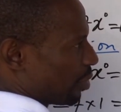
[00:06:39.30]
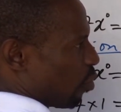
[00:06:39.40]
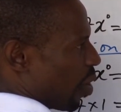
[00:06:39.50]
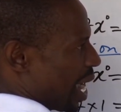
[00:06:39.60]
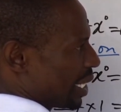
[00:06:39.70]
And
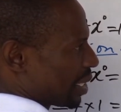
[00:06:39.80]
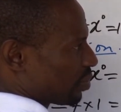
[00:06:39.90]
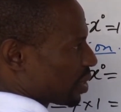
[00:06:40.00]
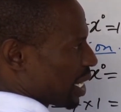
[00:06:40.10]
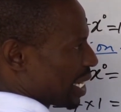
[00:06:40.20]
y
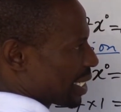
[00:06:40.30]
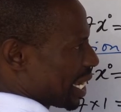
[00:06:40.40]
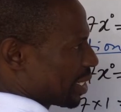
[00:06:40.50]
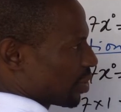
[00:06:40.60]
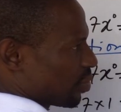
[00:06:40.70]
that was
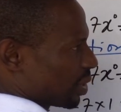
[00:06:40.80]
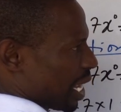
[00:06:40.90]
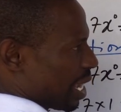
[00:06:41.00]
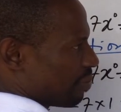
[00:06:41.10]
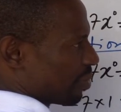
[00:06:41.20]
outside is
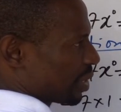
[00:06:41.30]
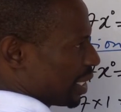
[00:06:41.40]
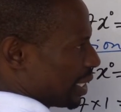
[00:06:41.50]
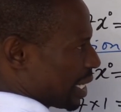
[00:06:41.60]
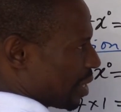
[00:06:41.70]
one I
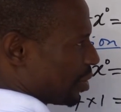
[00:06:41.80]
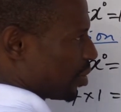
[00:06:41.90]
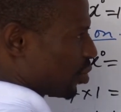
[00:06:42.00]
brought in now.